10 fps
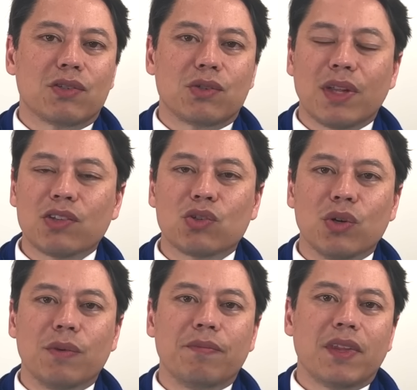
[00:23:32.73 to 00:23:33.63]
So that's
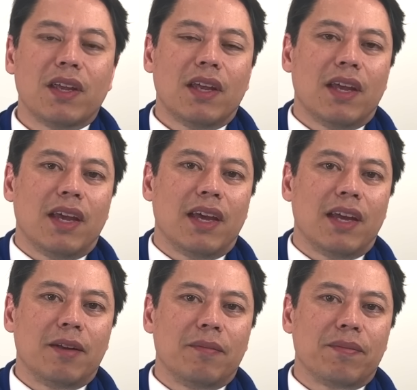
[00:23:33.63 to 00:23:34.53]
good.
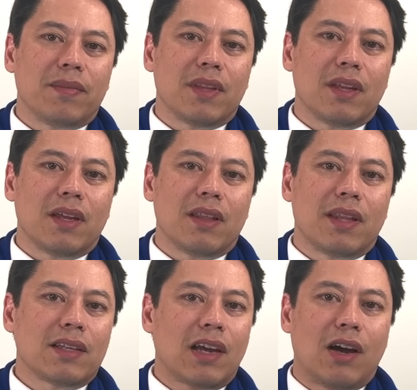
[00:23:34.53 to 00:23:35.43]
And
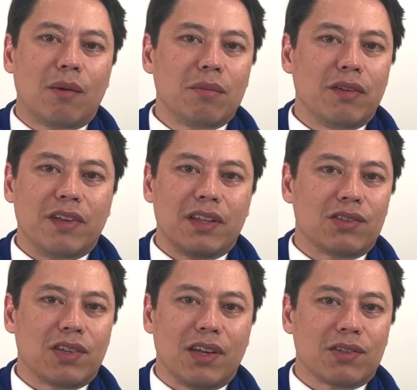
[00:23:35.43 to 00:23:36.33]
that's how I'm living
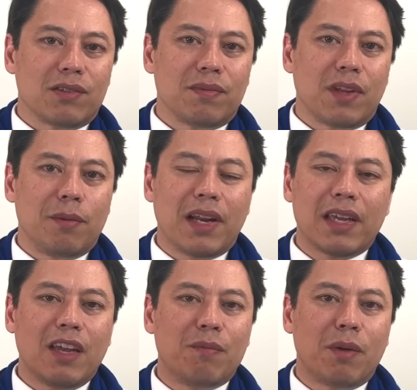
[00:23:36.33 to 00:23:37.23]
these days. I mean, I
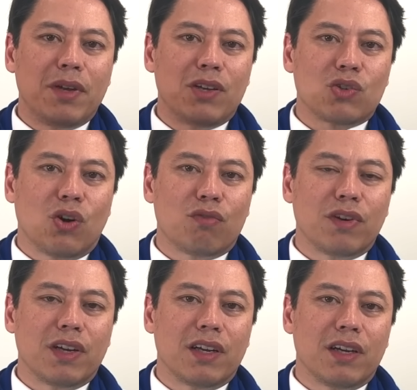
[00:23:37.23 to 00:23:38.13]
gave my biggest
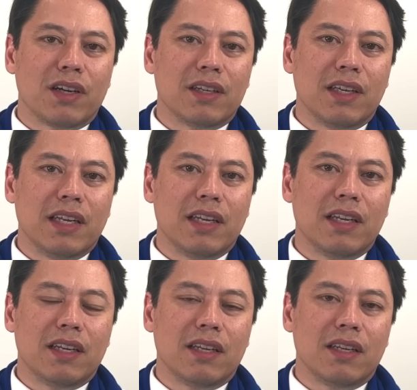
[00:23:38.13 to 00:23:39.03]
offering
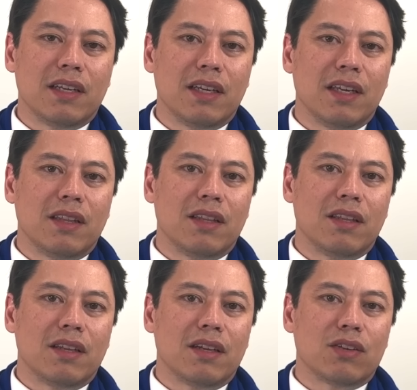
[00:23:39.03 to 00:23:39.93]
in
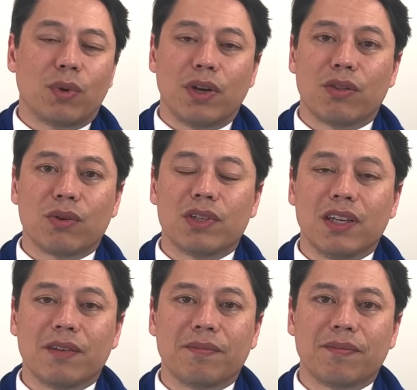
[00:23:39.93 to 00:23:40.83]
2013.